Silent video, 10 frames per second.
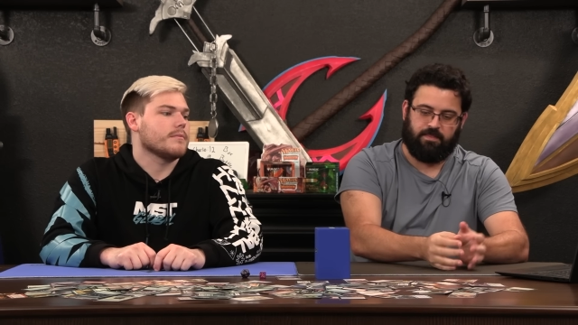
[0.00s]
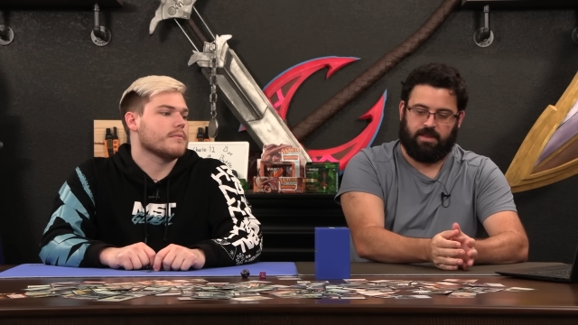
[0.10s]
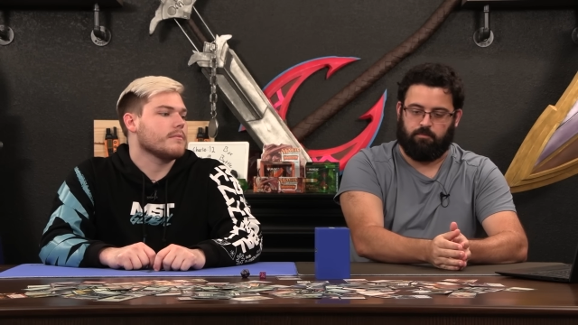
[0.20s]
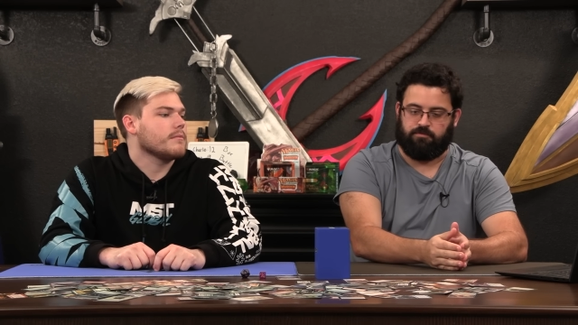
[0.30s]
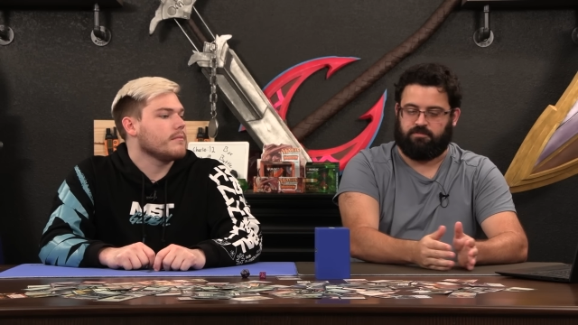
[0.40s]
Speaker 1: and
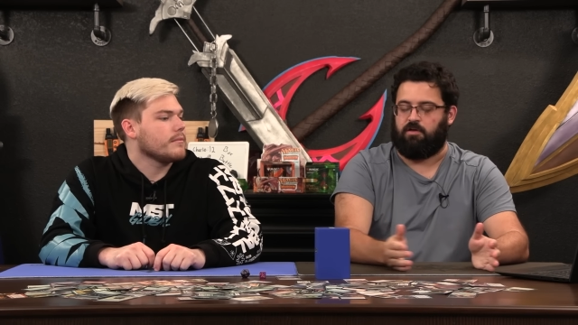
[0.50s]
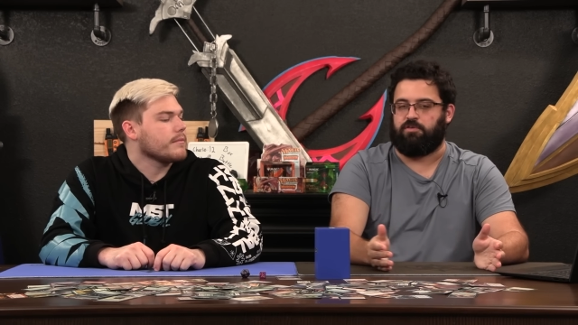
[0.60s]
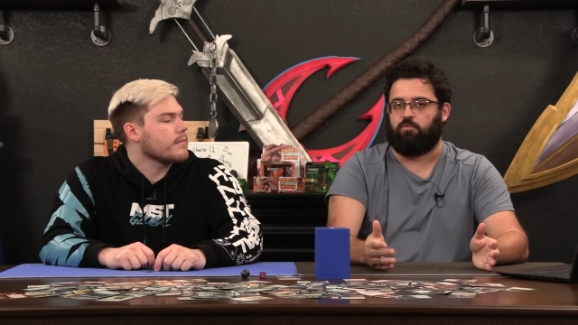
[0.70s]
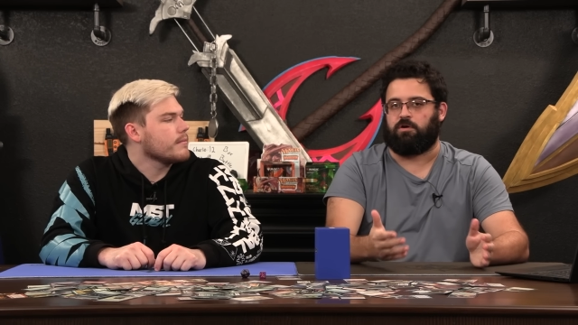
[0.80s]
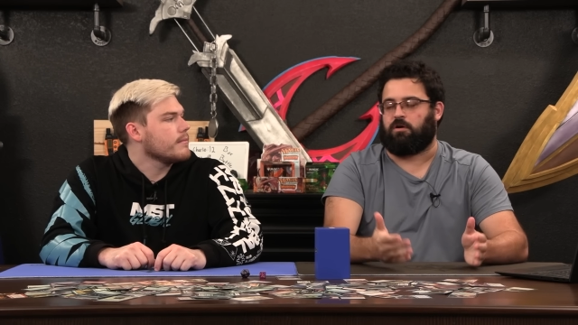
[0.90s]
then it will
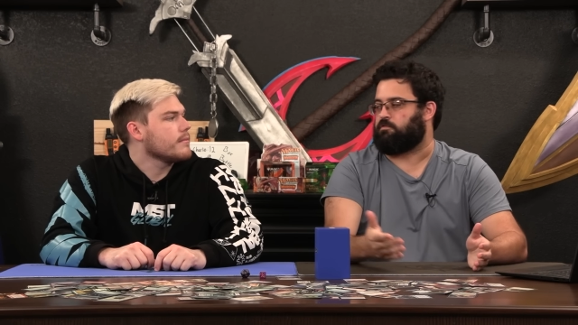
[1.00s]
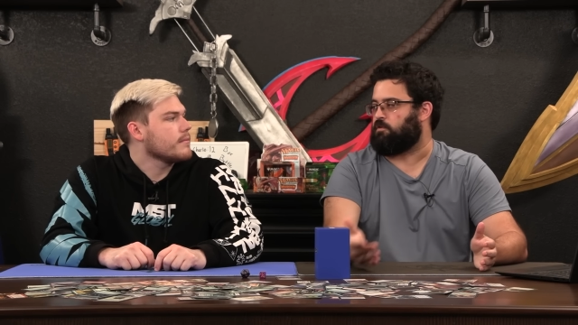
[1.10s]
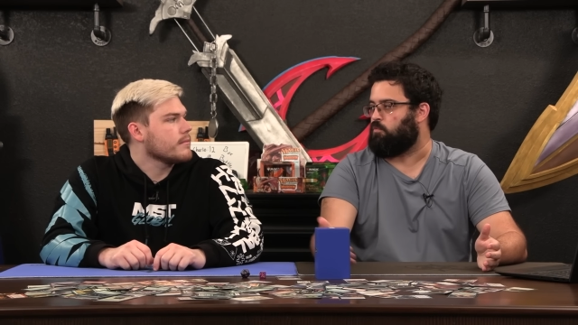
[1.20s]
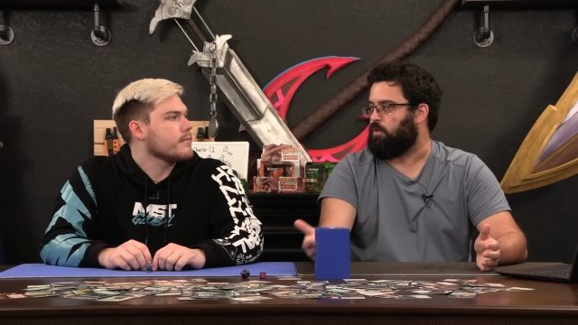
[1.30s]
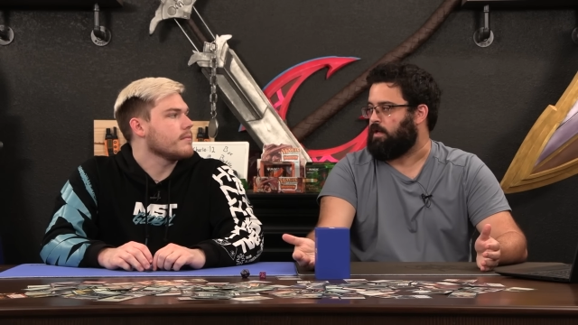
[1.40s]
tell you what cards
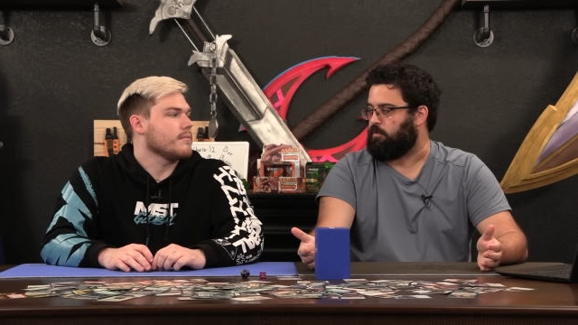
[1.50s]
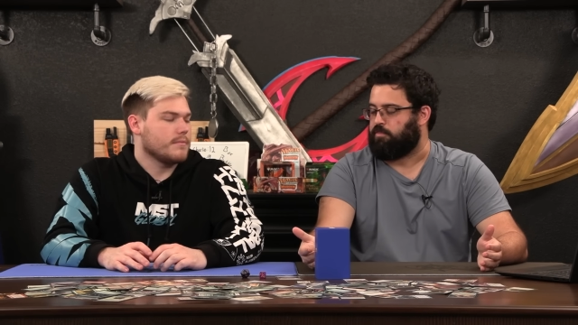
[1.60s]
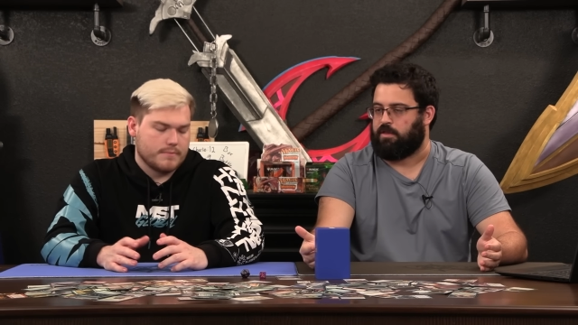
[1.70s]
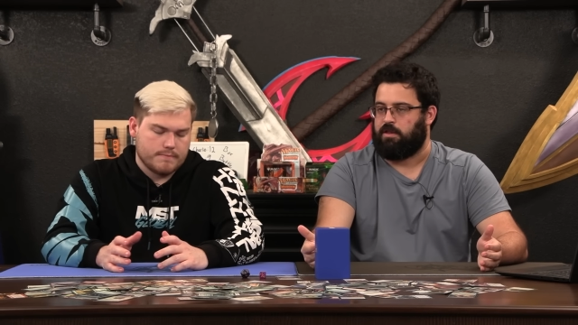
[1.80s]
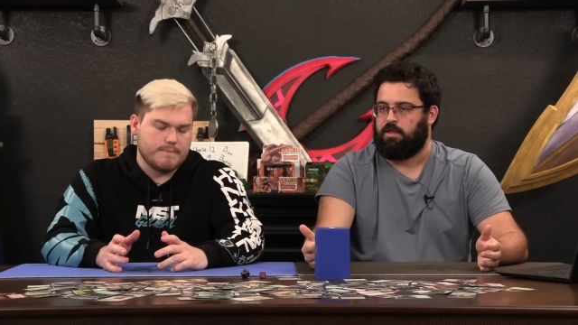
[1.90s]
go well
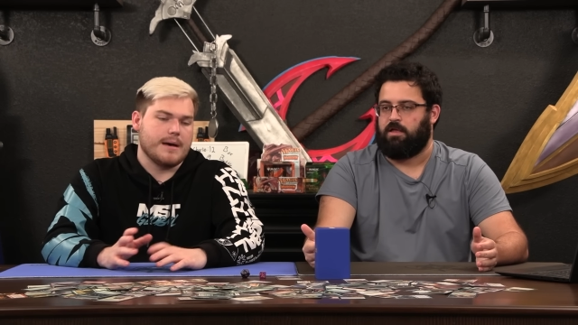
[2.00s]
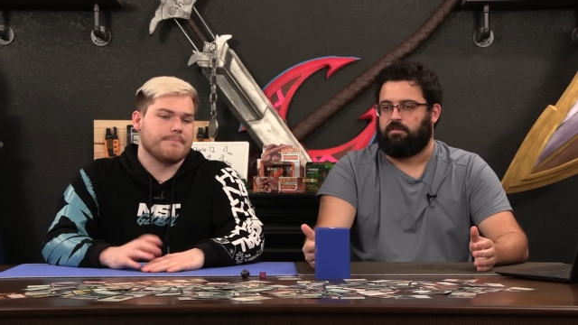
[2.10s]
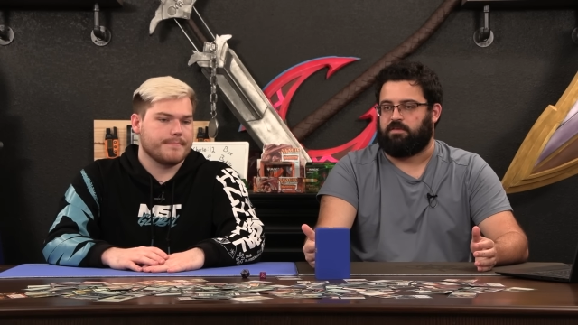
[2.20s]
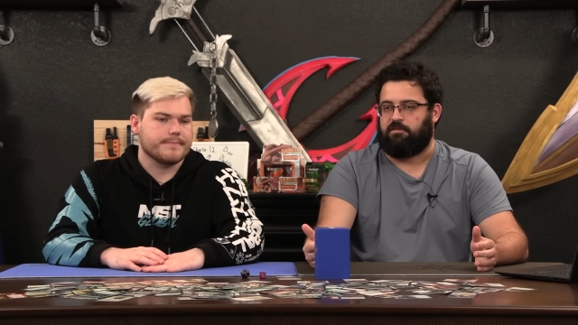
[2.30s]
with it. Yeah.